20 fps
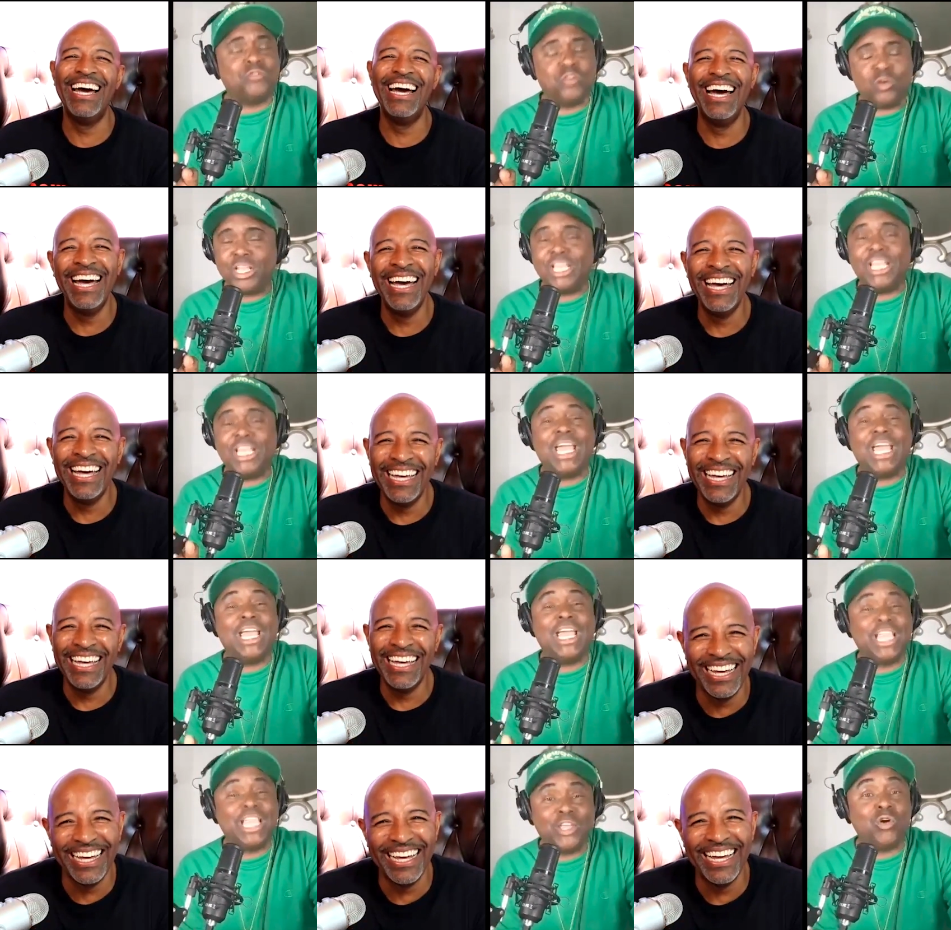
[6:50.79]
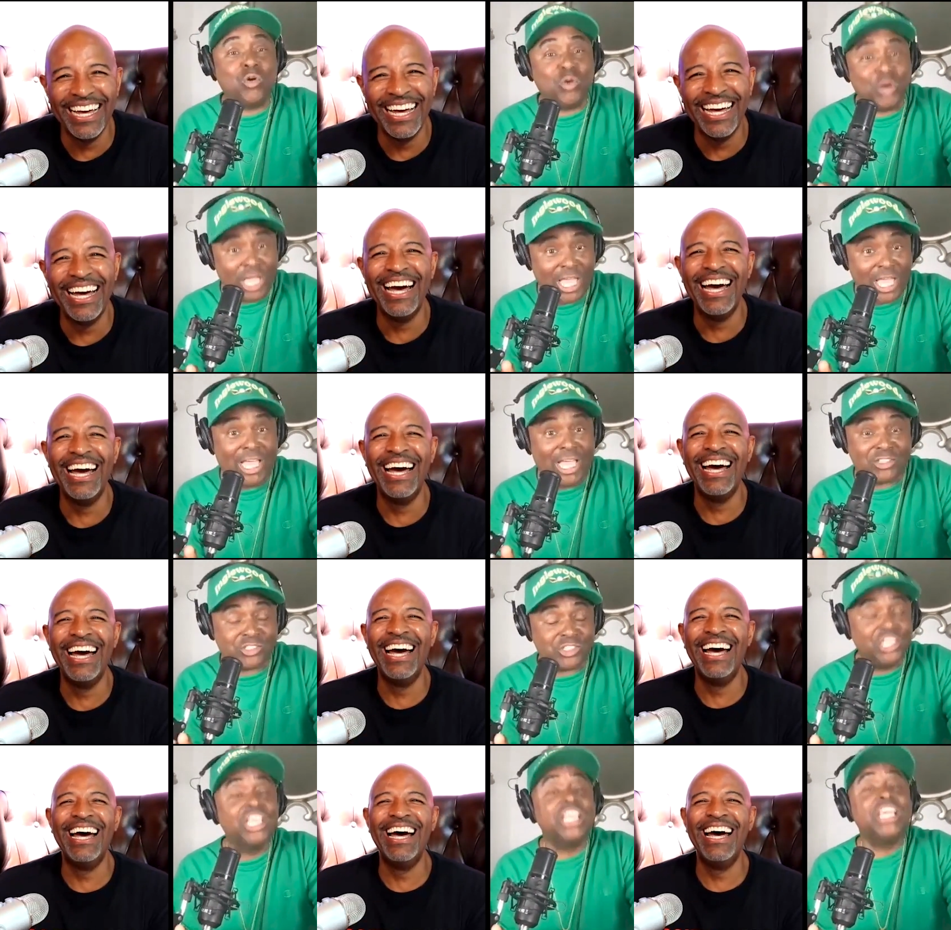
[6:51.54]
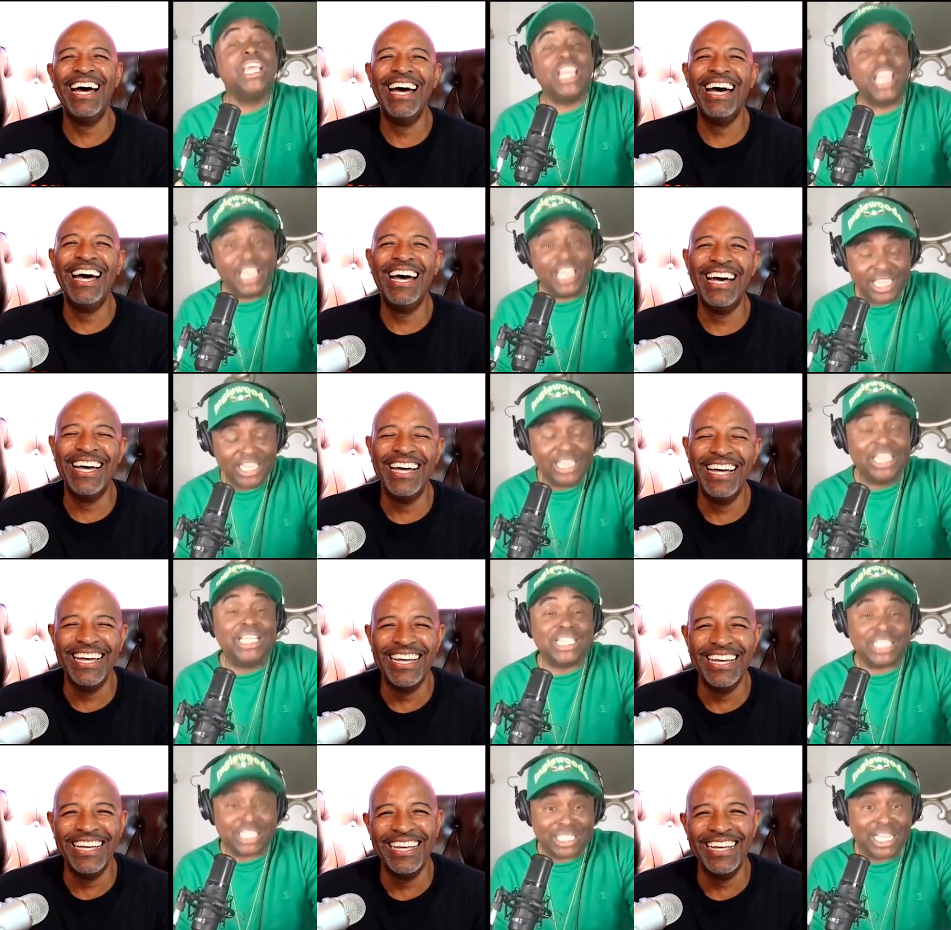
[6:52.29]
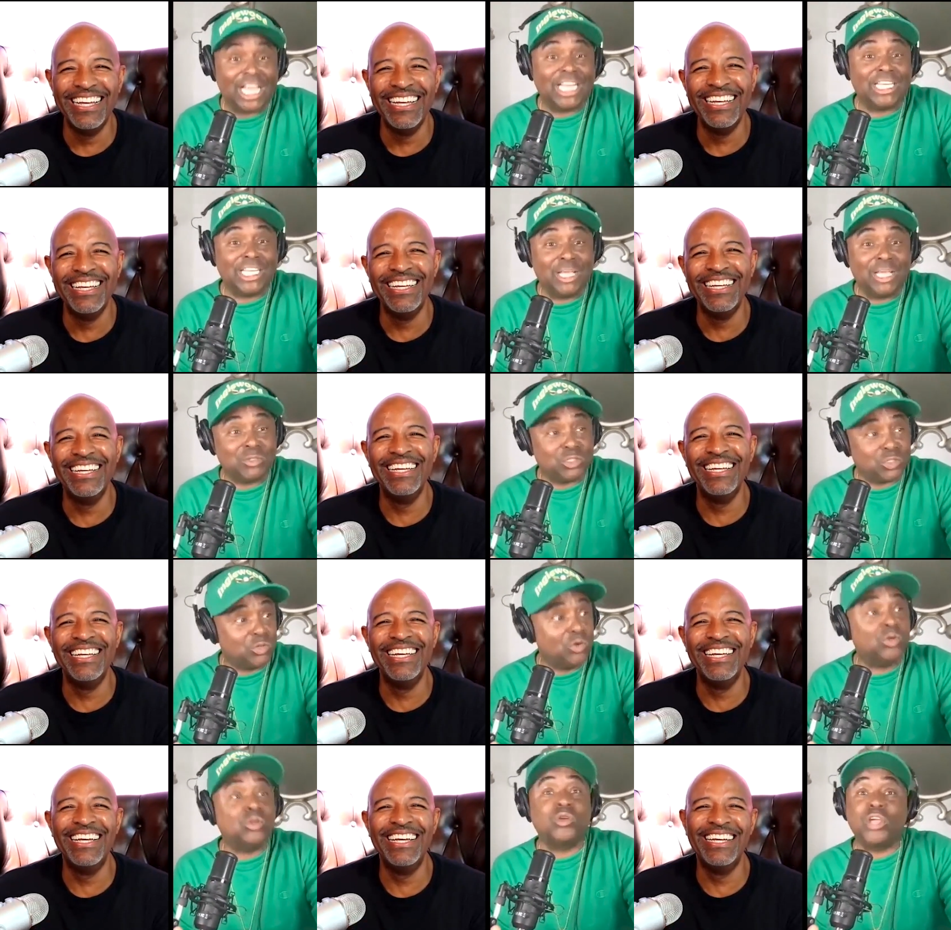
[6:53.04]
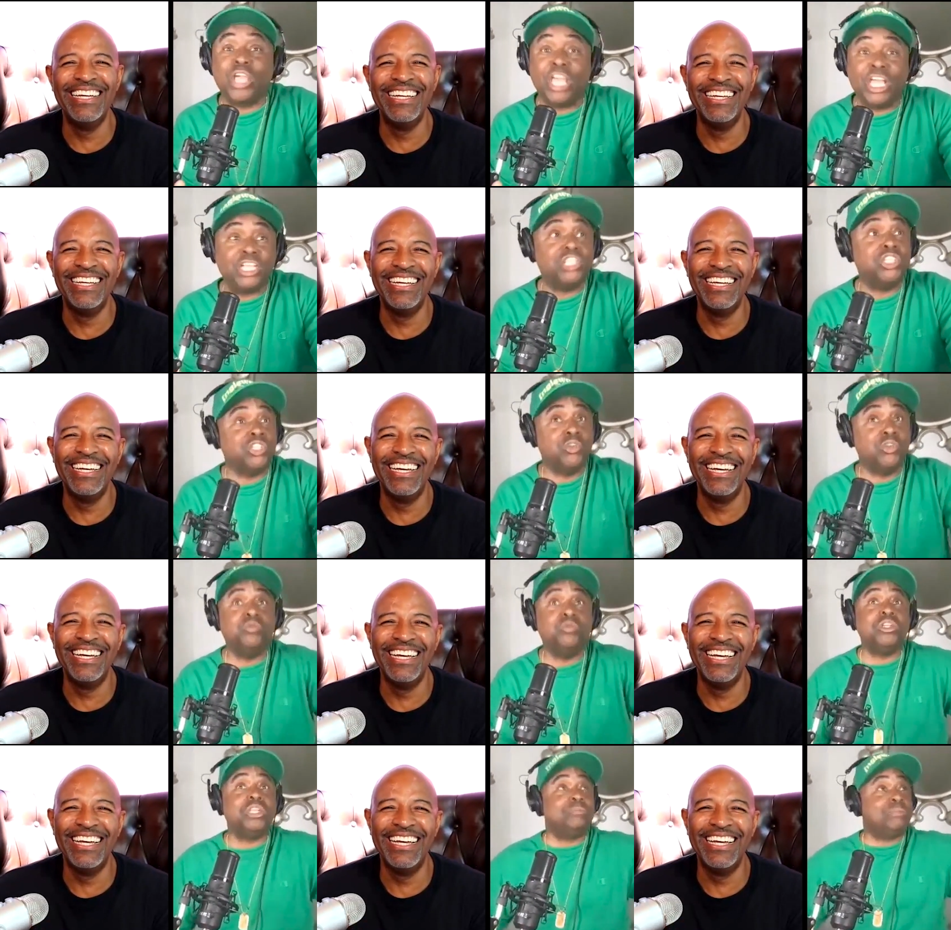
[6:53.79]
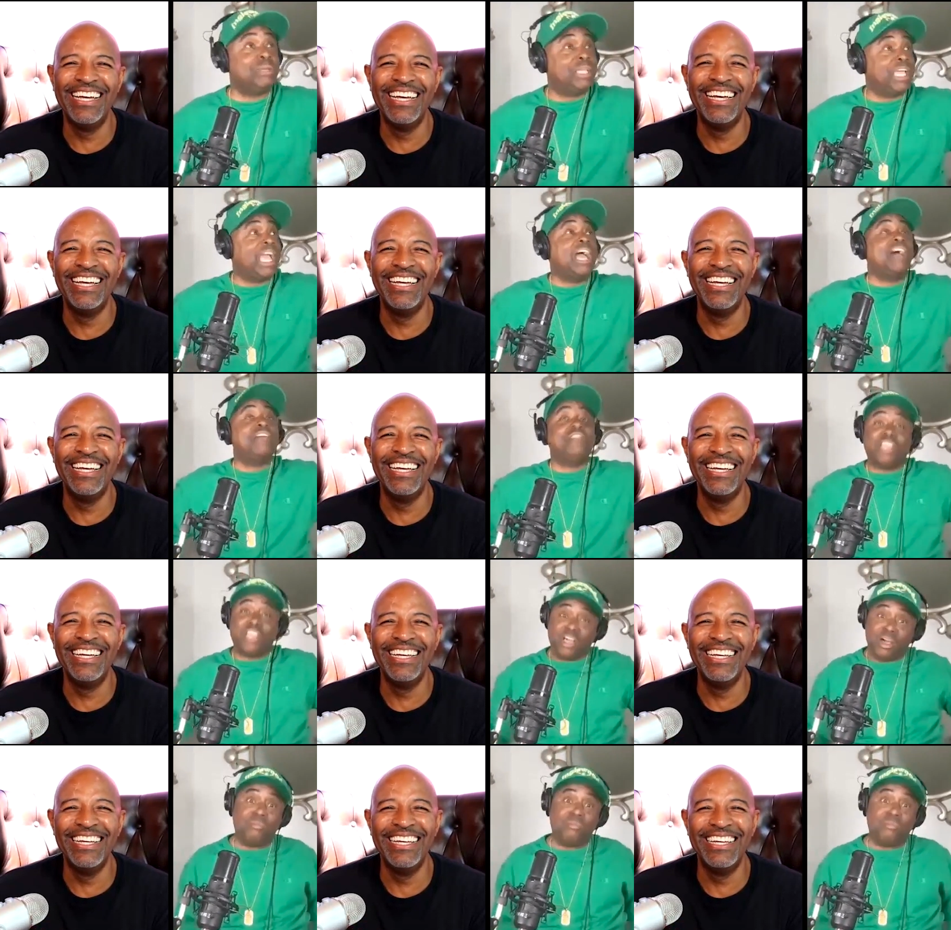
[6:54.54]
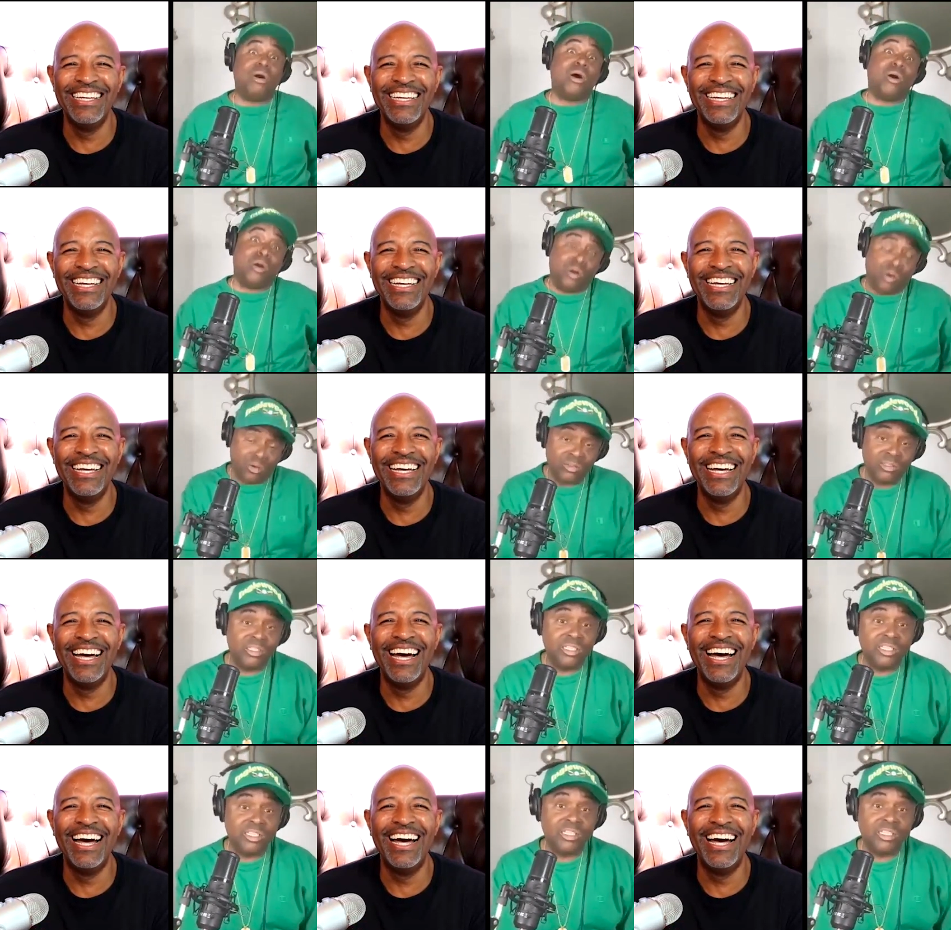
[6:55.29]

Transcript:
Speaker 1: 48 year old ass in this goddamn stroller and you would be having a ball.